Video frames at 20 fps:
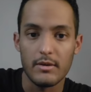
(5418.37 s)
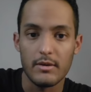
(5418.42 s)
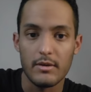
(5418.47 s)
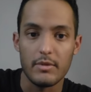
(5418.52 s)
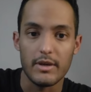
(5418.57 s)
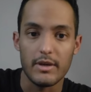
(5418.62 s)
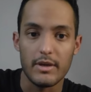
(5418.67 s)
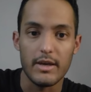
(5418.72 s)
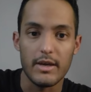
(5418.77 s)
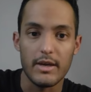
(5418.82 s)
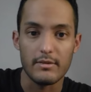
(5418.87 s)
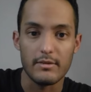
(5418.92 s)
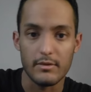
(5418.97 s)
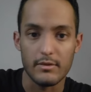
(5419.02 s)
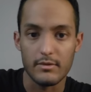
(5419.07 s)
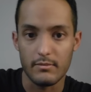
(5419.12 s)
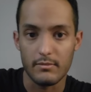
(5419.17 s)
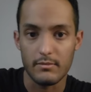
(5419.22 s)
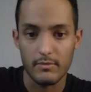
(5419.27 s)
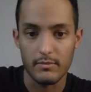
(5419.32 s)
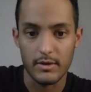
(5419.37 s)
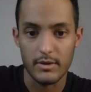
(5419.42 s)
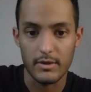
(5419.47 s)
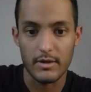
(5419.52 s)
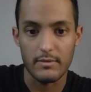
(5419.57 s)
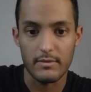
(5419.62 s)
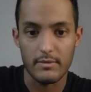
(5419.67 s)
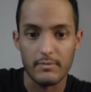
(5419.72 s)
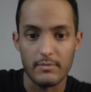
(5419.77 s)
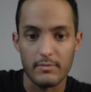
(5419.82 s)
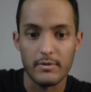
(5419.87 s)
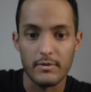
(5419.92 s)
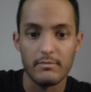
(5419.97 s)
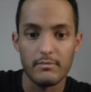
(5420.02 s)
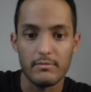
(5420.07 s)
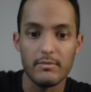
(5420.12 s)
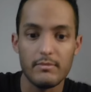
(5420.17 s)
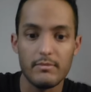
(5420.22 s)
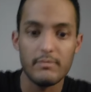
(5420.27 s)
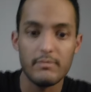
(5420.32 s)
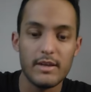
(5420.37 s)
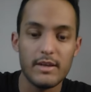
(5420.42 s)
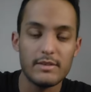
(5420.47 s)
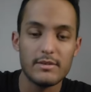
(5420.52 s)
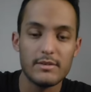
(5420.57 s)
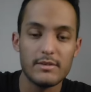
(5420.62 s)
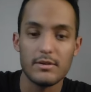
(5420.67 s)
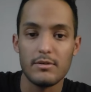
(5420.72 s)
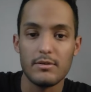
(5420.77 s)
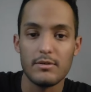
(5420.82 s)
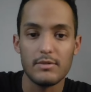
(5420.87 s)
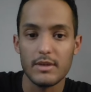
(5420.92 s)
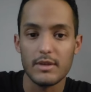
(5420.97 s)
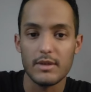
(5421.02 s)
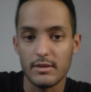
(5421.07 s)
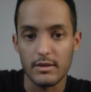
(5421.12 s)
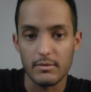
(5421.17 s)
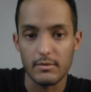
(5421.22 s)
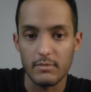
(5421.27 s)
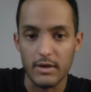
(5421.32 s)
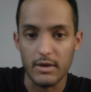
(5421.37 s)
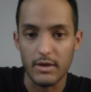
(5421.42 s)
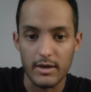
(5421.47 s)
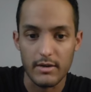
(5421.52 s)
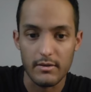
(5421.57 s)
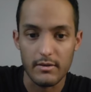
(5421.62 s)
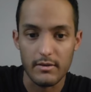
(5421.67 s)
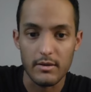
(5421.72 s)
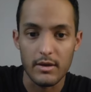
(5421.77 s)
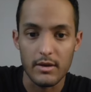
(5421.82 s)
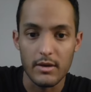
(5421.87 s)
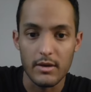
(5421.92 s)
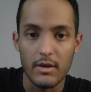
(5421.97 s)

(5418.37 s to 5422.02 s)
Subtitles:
But yeah, that's the whole thinking behind,